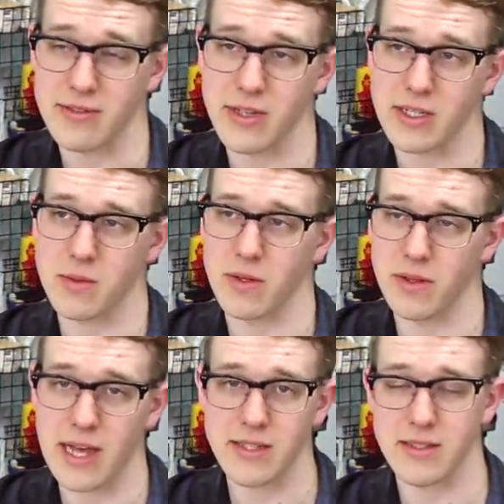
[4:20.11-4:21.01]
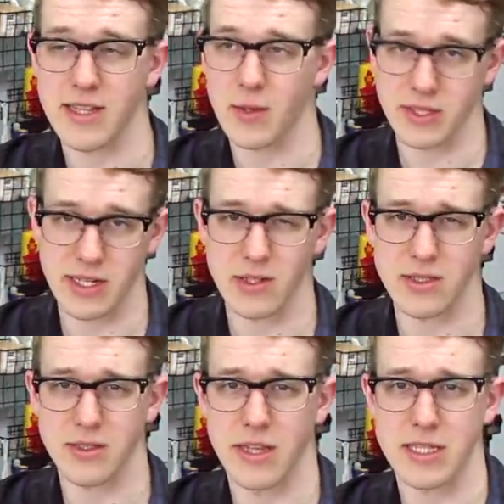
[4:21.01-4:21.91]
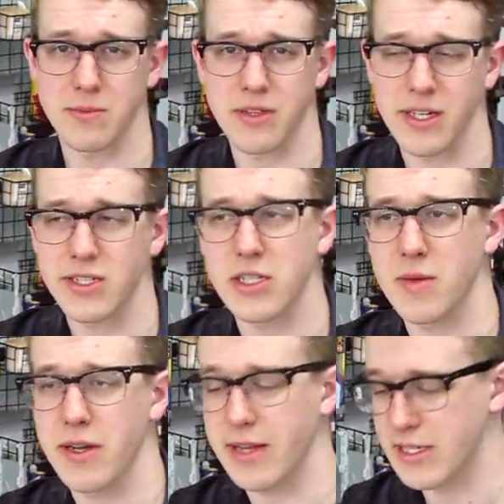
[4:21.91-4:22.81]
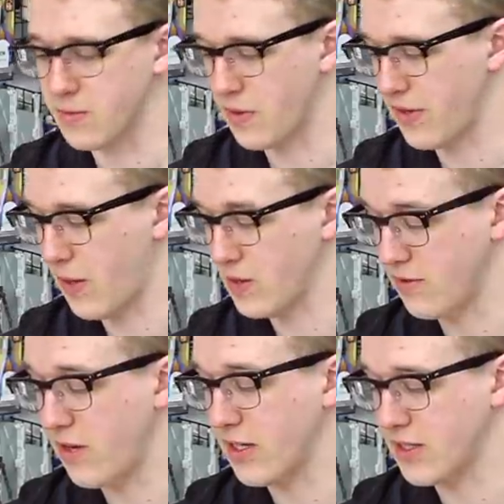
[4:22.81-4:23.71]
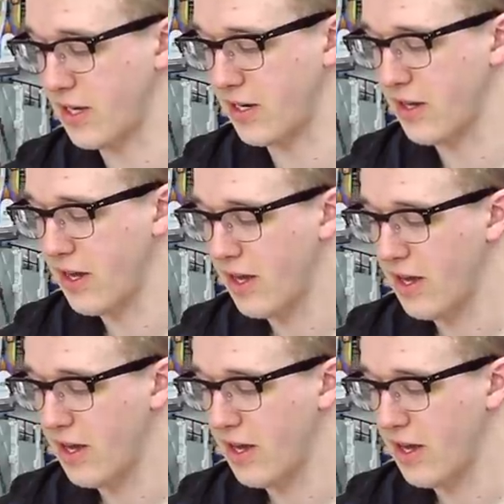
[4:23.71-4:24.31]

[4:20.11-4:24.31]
If you guys remember, last, that was announced last month. I talked about it last month. I was very excited.